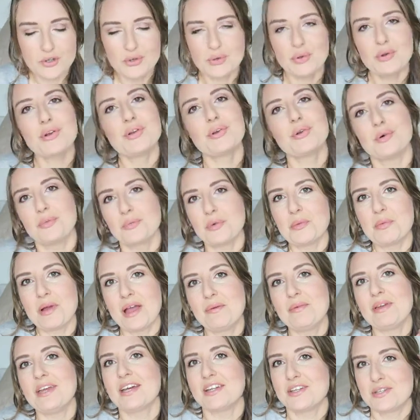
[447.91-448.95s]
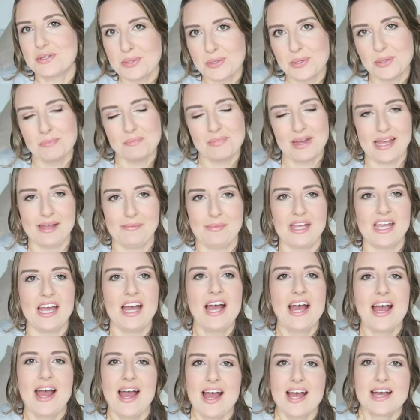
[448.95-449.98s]
Not a normal baby, a term baby.
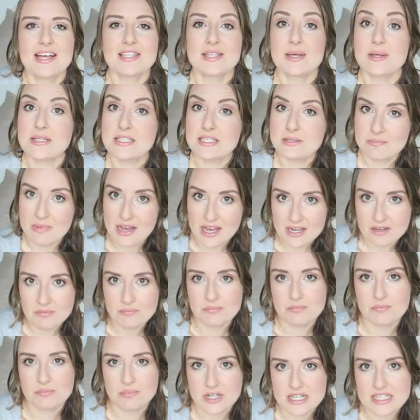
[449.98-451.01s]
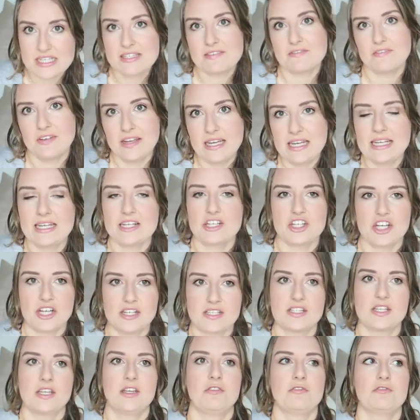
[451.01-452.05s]
So I was demand breastfeeding
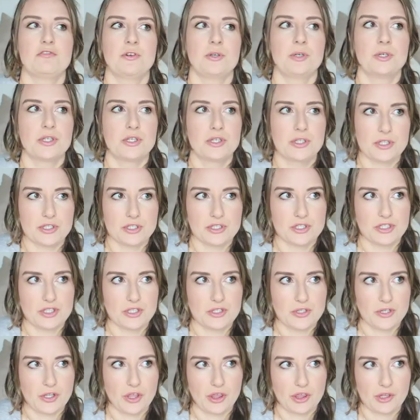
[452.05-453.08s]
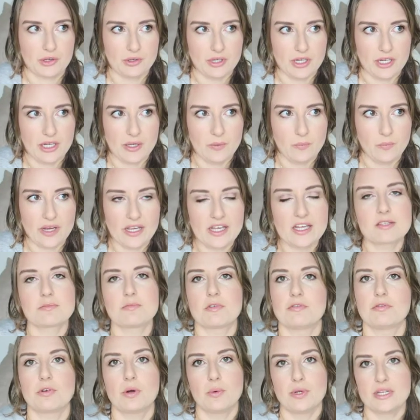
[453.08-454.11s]
Jackson for a good 3 weeks
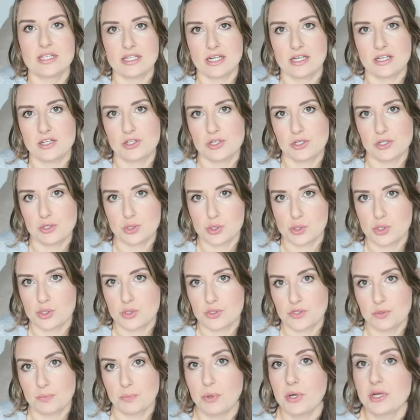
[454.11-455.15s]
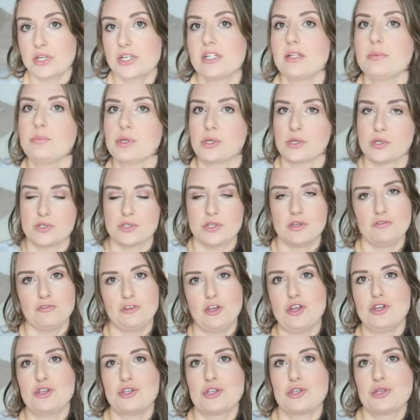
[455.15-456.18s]
before we started to introduce a bottle, because if
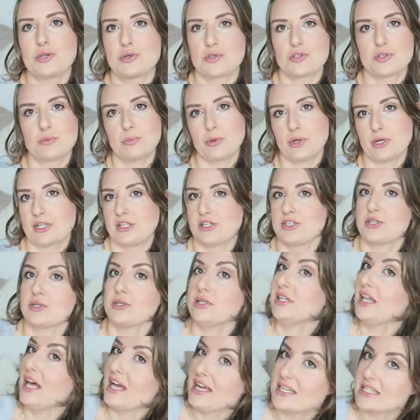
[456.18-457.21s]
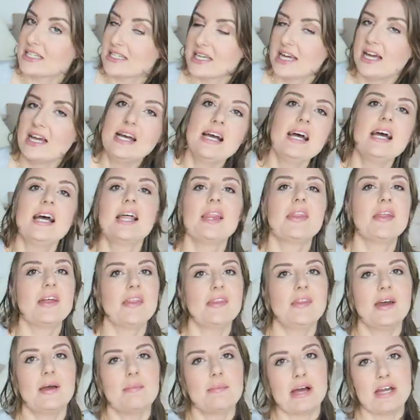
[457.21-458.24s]
you introduce a bottle too late,
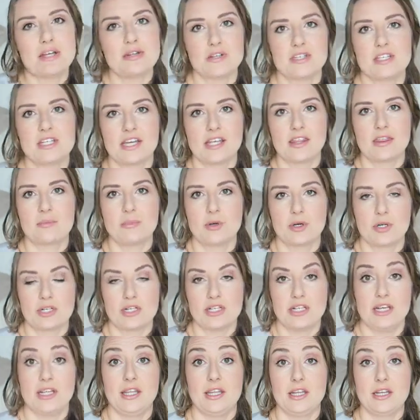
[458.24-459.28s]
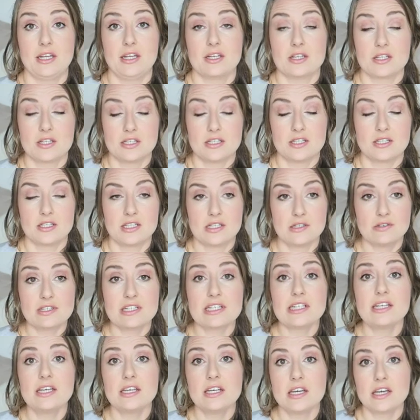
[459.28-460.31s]
then they might not take the bottle. And
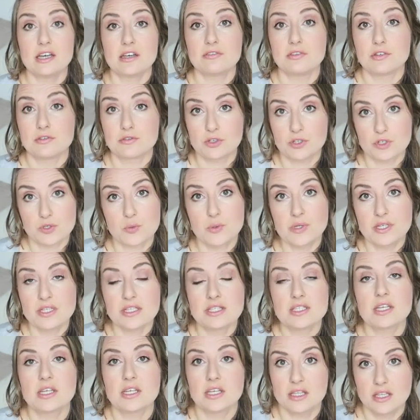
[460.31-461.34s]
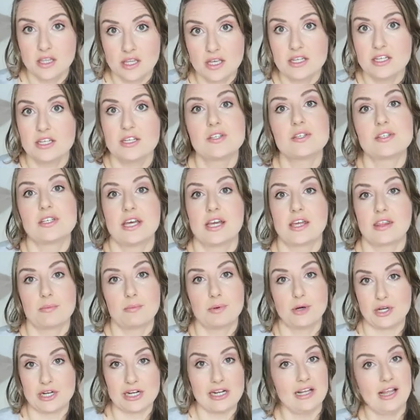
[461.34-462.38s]
seriously, if you've got twins, they need to take the
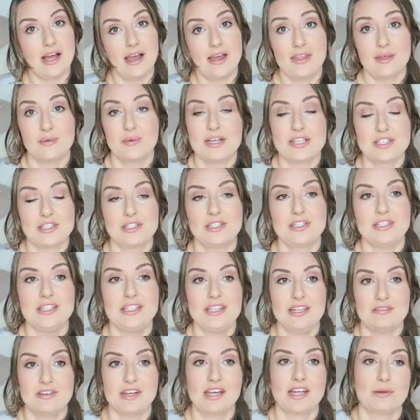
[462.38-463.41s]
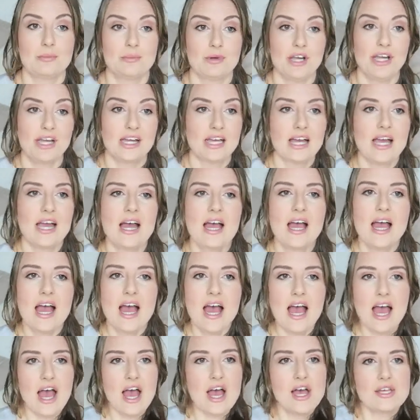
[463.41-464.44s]
bottle, otherwise you'll never get a break.
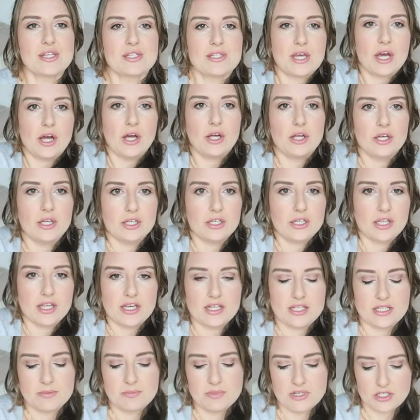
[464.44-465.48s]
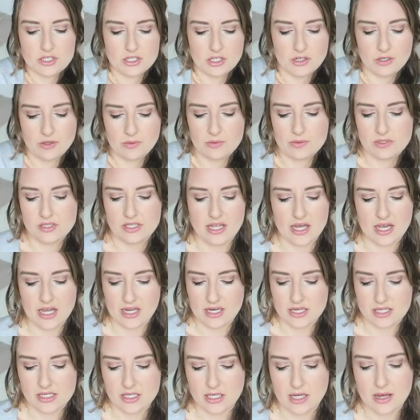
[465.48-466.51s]
So that's my story with
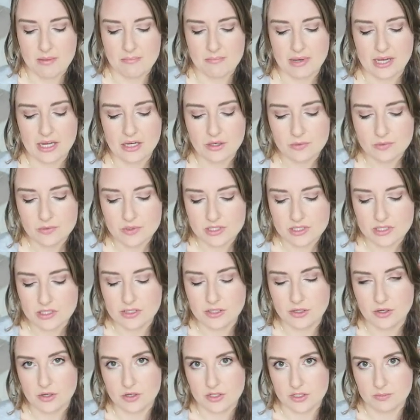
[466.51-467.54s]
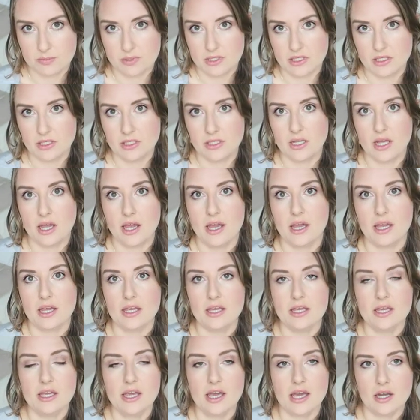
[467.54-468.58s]
that. Byron was still in hospital.
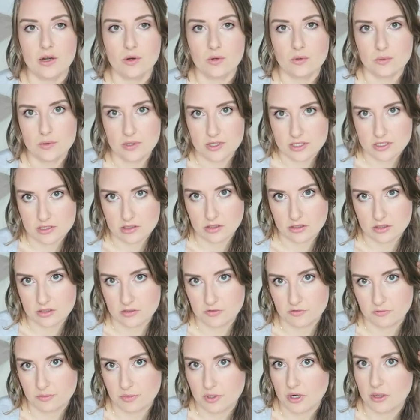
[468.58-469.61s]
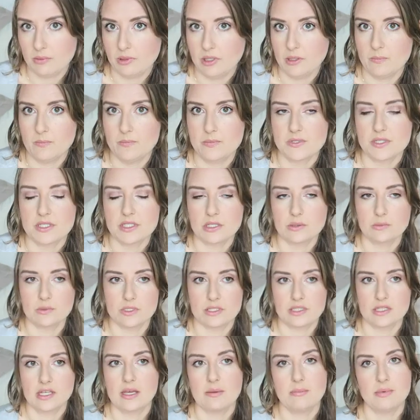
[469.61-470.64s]
He had always lots of problems
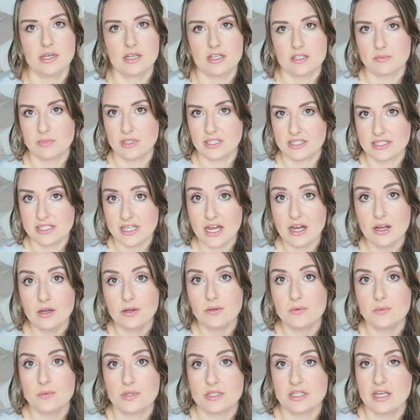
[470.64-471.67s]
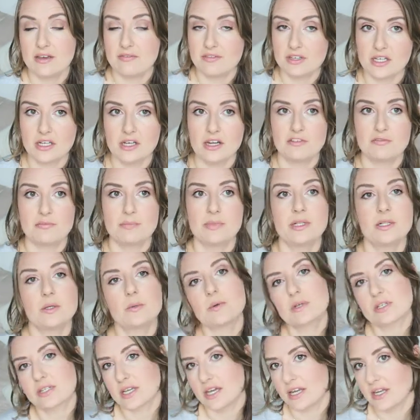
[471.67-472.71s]
with keeping his milk down, was having enough milk,
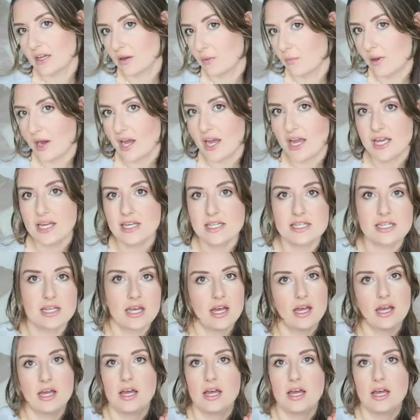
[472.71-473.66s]
was gaining weight,